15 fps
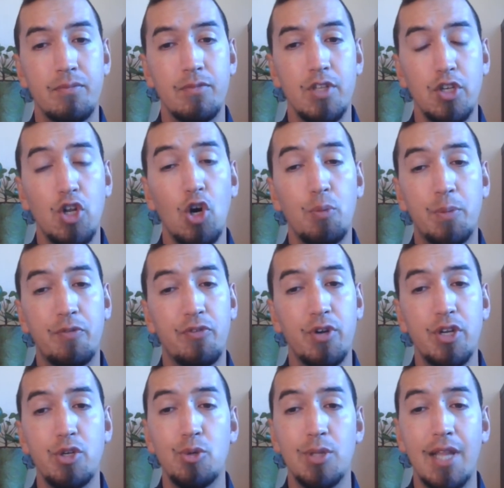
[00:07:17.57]
You'd hoped for a
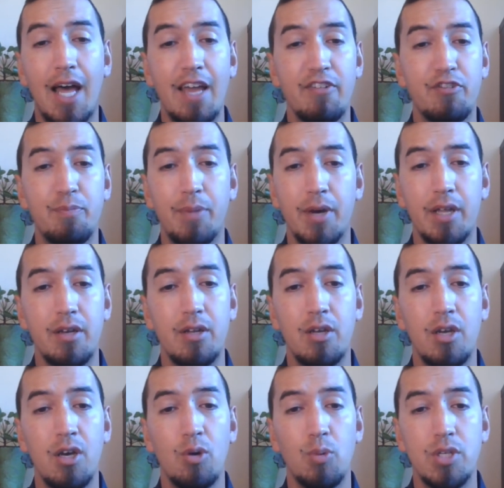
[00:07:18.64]
new life, but
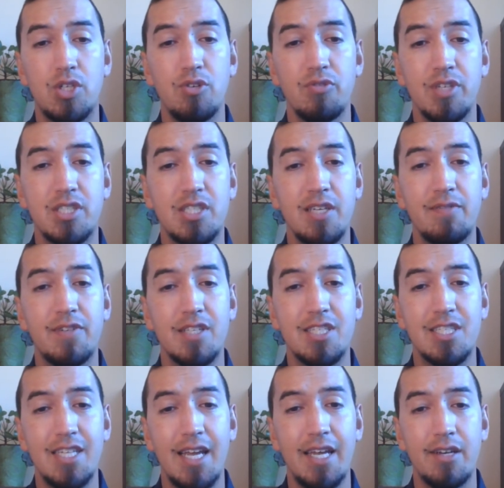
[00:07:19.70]
what you received
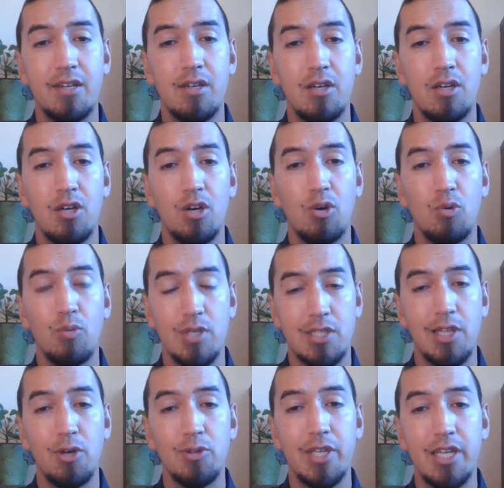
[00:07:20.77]
instead was
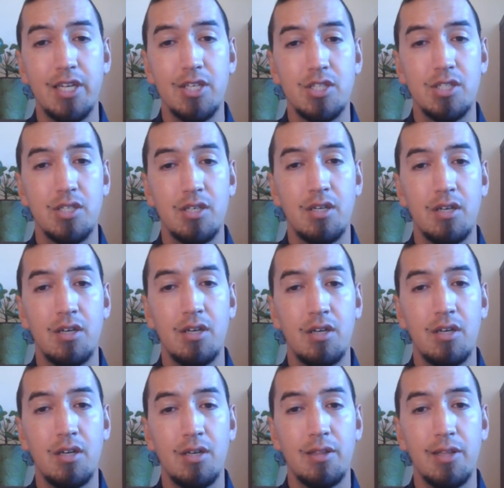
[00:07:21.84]
loneliness.
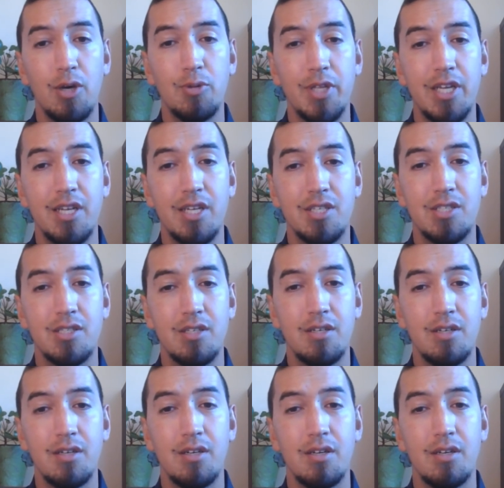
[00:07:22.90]
Loneliness
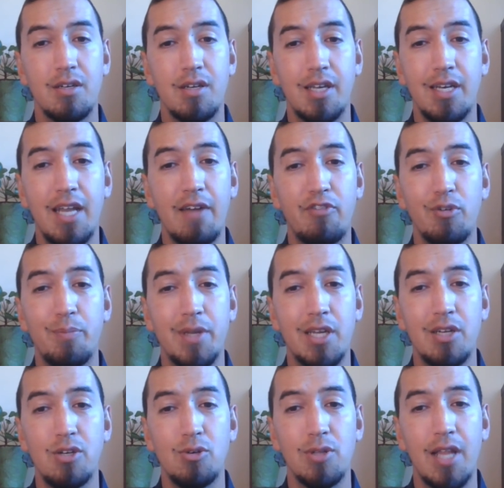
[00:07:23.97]
can never be a
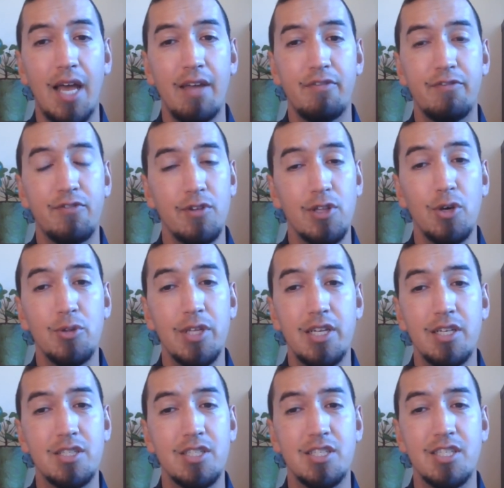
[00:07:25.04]
new life, for
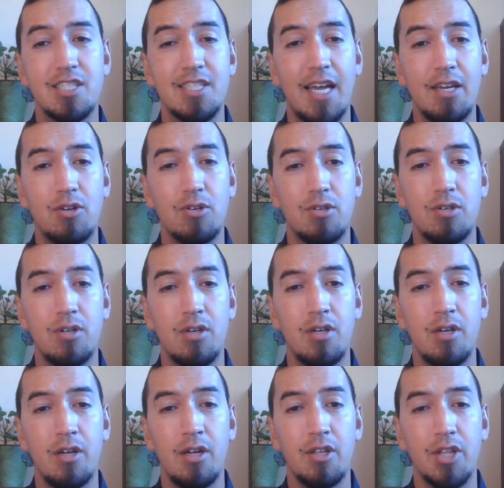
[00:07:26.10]
loneliness is a cycle,
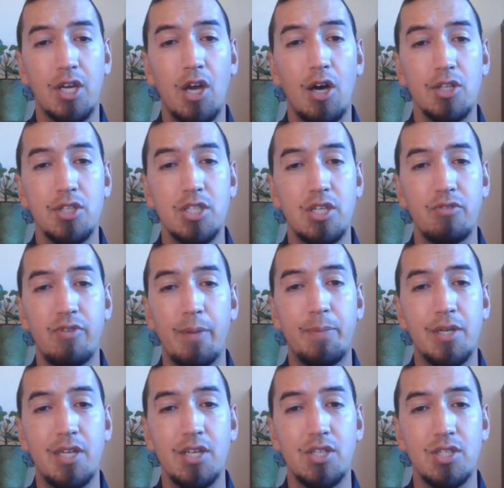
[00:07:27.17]
the constant
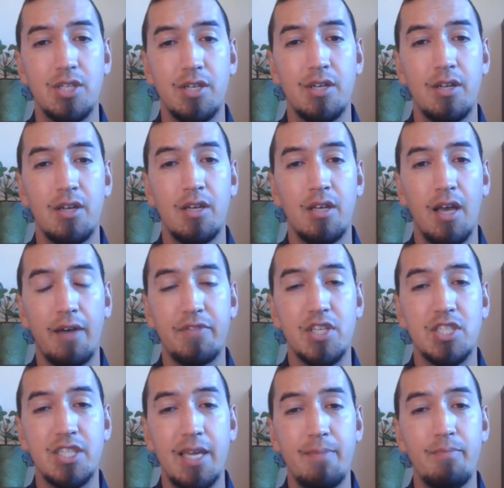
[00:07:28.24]
repetition of the
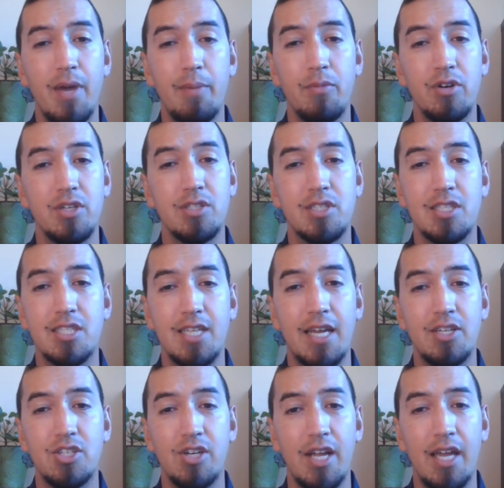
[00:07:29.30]
same memories inside
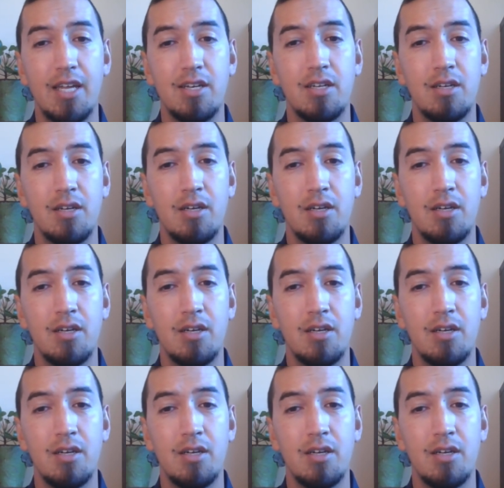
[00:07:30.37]
your head,